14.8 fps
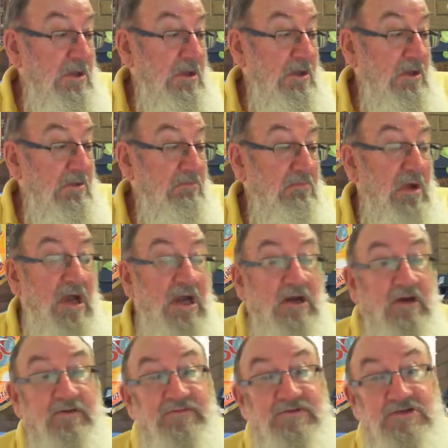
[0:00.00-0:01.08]
Margaret
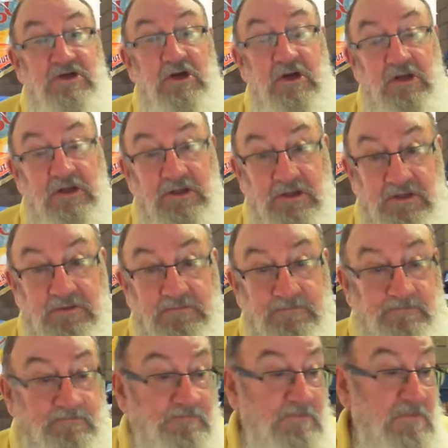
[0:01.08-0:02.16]
of Scotland,
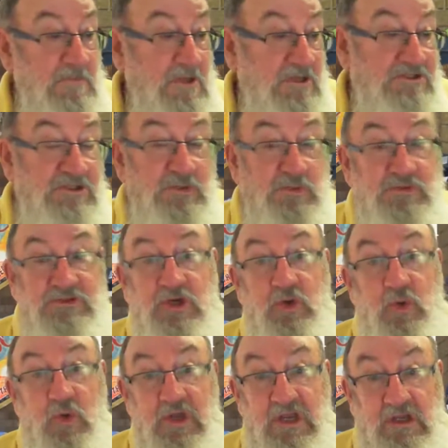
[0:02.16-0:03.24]
she was a
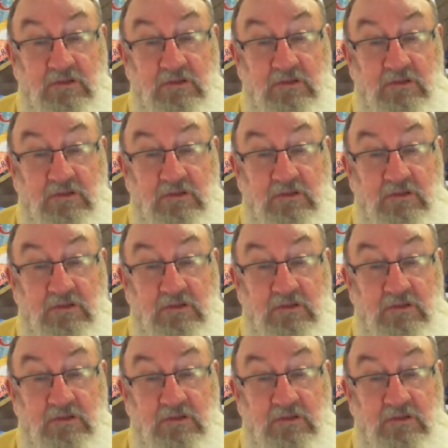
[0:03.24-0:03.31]
queen,